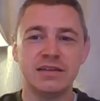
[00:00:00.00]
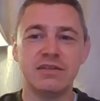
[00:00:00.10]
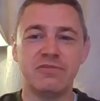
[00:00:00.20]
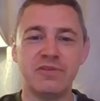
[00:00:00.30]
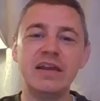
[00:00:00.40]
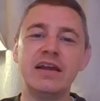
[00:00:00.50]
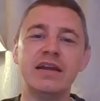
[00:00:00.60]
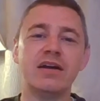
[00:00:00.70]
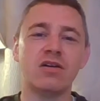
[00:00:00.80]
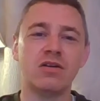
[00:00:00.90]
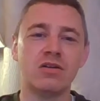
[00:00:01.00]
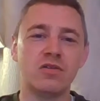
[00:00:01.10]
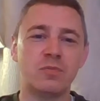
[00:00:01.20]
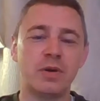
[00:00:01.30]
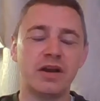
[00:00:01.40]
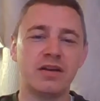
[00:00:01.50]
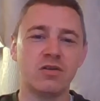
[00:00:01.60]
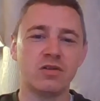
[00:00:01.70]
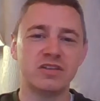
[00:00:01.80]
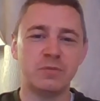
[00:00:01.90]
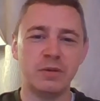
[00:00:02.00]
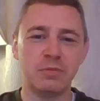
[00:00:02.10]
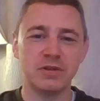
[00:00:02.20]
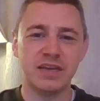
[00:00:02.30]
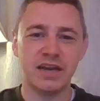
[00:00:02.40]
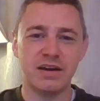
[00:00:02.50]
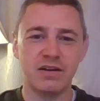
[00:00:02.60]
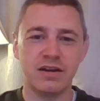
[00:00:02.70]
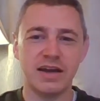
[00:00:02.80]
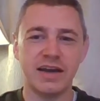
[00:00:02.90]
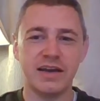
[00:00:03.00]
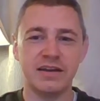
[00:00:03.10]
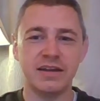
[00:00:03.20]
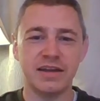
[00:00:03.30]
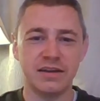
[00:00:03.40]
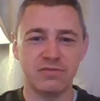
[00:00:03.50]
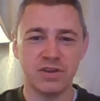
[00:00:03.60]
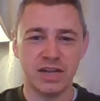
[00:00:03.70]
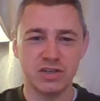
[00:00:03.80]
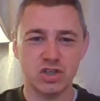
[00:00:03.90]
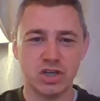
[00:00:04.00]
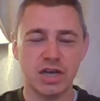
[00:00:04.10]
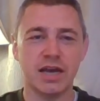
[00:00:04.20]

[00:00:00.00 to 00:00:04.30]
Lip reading: the feeling of bringing all these people together and in the village,